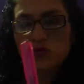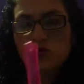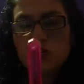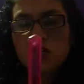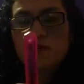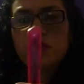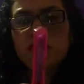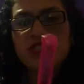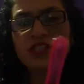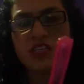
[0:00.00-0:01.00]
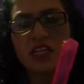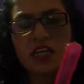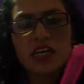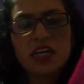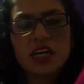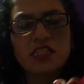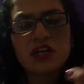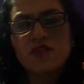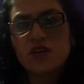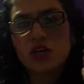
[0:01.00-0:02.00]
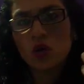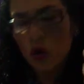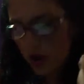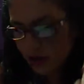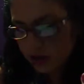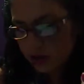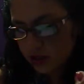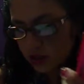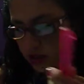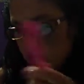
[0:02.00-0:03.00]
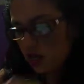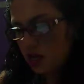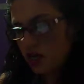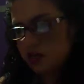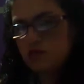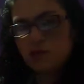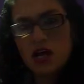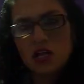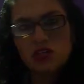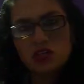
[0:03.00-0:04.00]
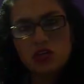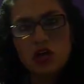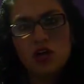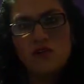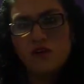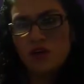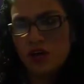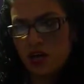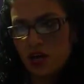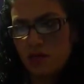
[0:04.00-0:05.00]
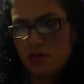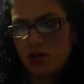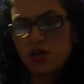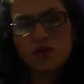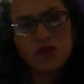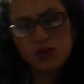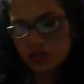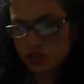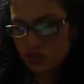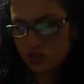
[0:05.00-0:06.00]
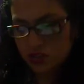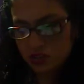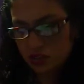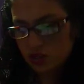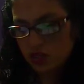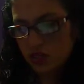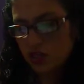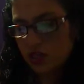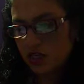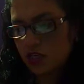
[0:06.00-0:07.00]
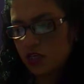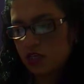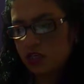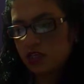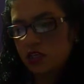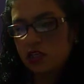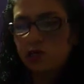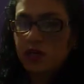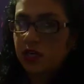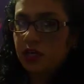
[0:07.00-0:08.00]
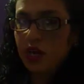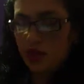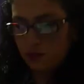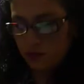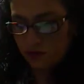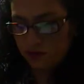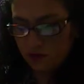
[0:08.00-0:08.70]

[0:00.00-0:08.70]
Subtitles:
an emergency in case of require a small tool for maneuvers. It will helpful.